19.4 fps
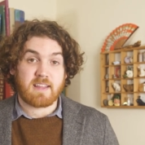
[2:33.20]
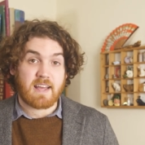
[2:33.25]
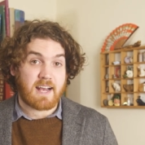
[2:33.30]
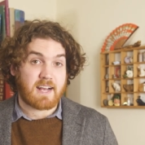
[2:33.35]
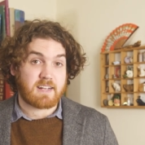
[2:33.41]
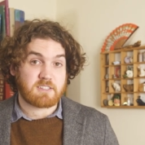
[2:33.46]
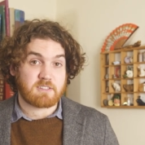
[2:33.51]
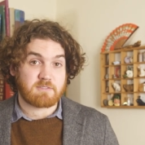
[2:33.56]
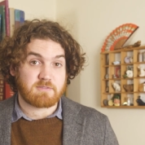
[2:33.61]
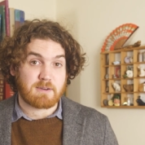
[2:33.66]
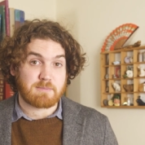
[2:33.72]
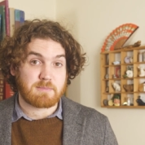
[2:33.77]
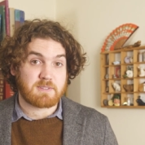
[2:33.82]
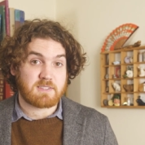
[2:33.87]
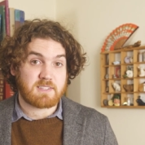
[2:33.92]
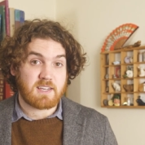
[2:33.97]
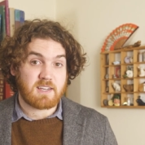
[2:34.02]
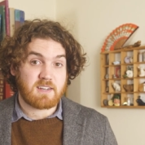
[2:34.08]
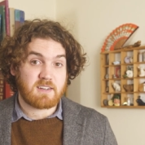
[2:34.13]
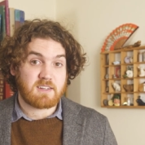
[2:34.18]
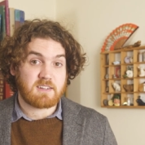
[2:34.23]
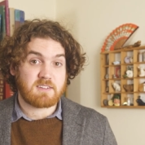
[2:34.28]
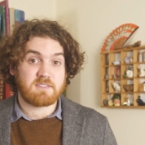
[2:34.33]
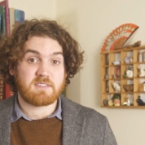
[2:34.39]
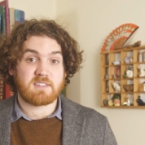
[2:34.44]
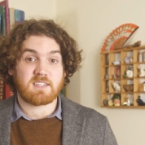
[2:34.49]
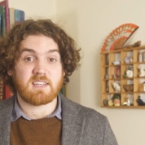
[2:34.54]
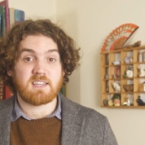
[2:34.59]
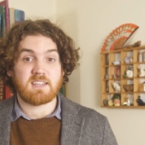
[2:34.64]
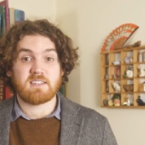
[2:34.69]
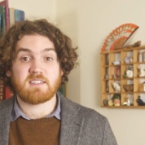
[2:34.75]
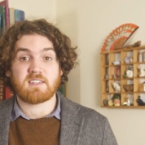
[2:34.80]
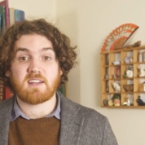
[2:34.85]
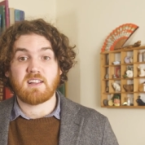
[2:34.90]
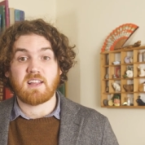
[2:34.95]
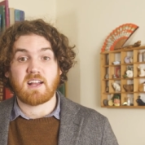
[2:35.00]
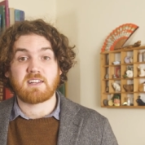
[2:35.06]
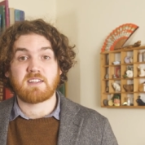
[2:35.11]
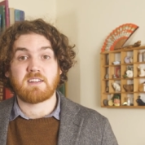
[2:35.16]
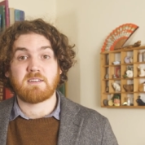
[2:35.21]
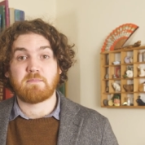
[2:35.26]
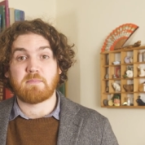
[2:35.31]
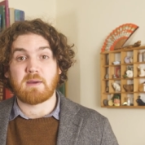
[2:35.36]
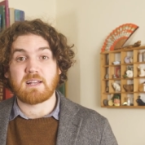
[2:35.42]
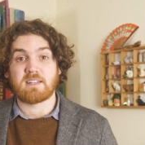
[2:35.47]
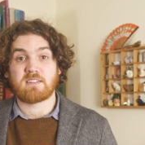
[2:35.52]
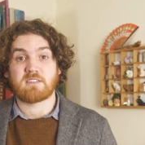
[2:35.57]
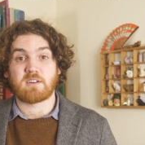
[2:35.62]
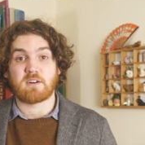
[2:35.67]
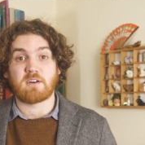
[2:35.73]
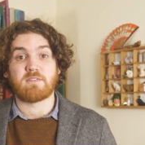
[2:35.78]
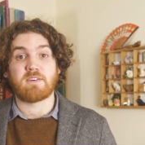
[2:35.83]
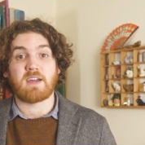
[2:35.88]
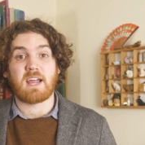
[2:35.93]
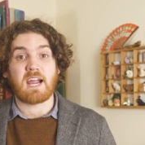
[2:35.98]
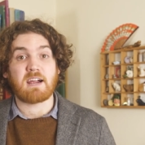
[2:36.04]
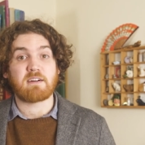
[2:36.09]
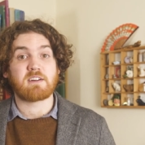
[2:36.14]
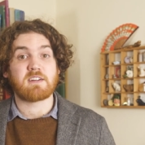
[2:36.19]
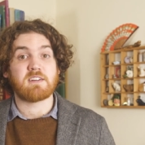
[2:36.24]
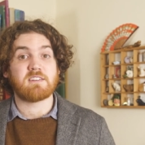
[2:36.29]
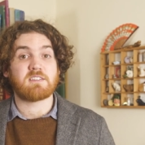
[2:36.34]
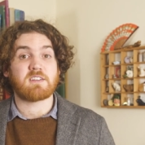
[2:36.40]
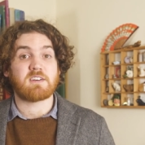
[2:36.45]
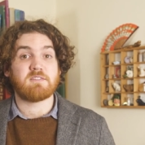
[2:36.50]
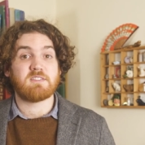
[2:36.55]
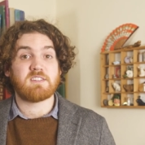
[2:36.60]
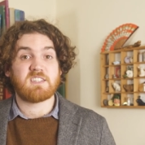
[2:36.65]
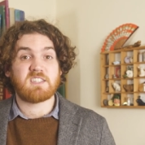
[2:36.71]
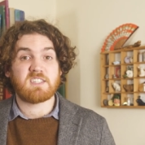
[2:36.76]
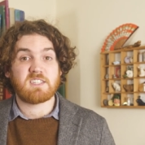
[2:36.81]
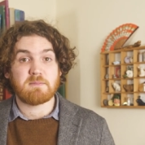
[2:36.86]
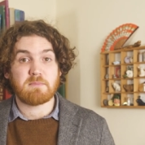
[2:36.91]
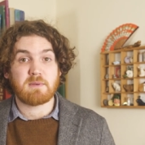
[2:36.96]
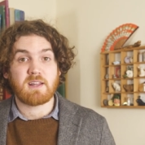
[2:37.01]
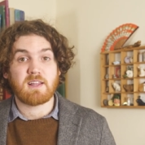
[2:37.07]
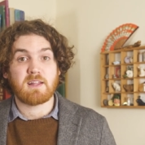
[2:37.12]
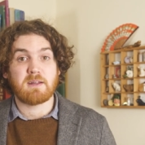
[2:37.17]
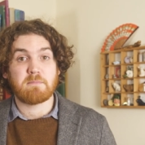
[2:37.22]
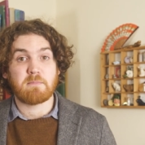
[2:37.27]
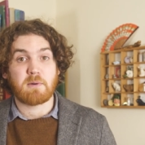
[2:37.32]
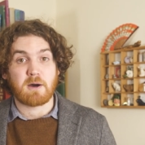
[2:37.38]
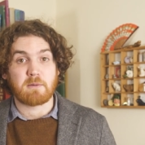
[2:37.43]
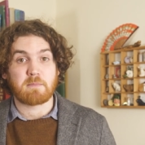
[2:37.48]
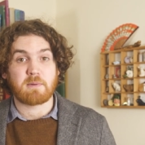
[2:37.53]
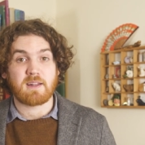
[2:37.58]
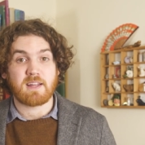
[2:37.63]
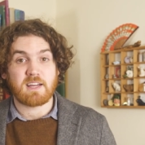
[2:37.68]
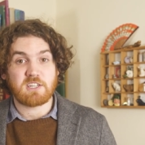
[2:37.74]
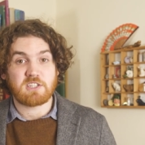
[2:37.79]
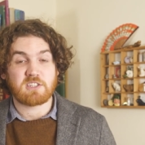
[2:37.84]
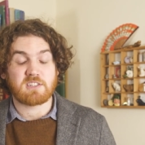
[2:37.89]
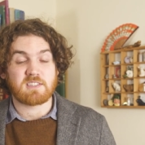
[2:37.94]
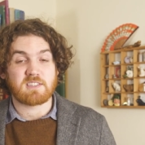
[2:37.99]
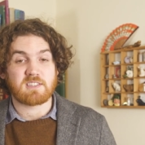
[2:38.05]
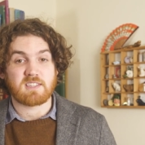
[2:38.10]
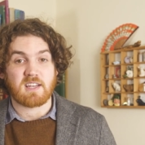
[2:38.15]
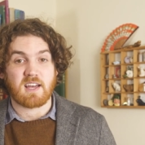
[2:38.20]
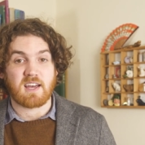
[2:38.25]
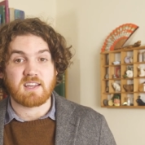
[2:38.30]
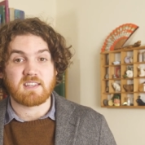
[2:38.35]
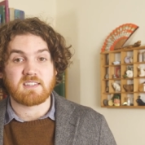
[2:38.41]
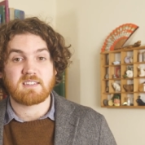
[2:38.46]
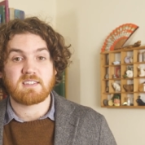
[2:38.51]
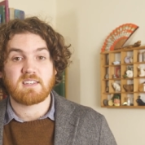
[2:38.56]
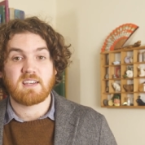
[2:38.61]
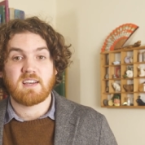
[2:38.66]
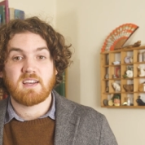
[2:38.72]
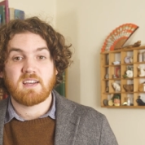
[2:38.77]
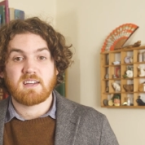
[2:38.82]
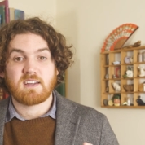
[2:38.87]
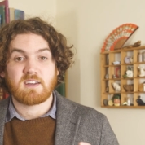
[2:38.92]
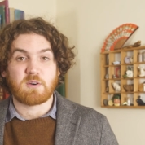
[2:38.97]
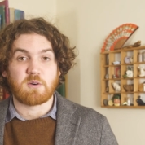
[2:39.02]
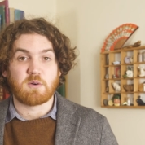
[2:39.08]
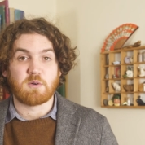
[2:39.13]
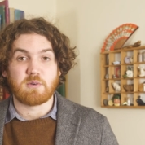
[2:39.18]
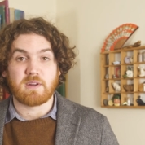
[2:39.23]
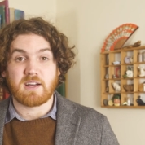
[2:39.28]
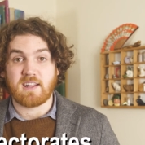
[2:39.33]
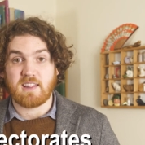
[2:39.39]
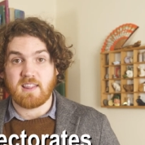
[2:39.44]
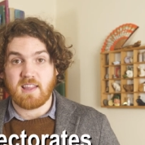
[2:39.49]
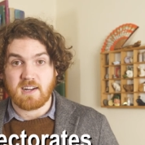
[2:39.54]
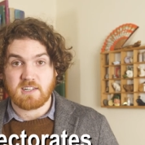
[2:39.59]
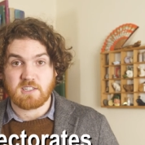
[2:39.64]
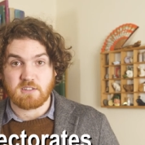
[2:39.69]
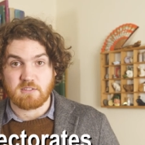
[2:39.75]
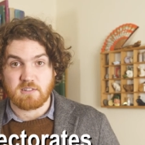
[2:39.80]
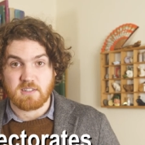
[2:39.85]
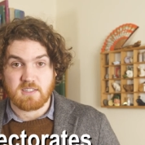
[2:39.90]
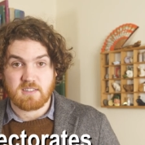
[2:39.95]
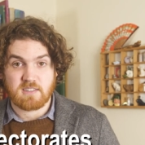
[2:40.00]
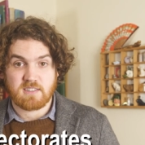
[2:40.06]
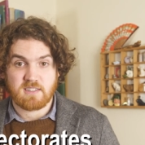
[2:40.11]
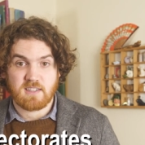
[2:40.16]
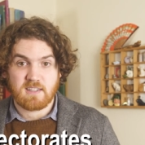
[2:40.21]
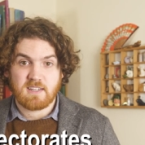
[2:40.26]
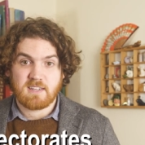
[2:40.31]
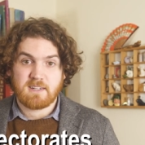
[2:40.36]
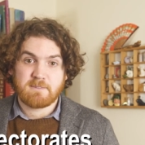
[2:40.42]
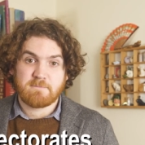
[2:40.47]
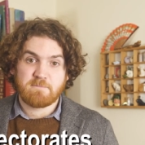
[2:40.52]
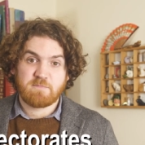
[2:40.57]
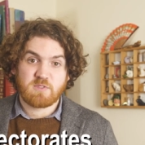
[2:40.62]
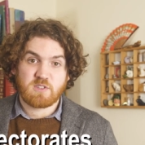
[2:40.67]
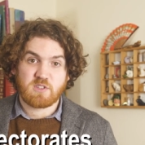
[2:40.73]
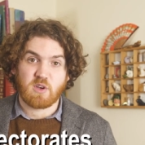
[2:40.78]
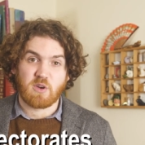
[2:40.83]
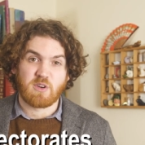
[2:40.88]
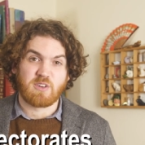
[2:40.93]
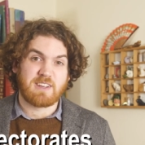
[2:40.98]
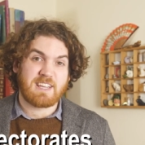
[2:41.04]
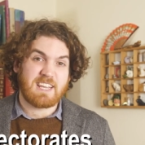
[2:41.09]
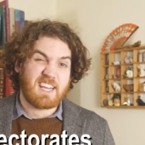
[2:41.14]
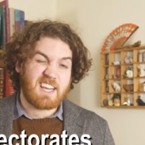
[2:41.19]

The House of Representatives is elected based off areas of similar population size called electorates, so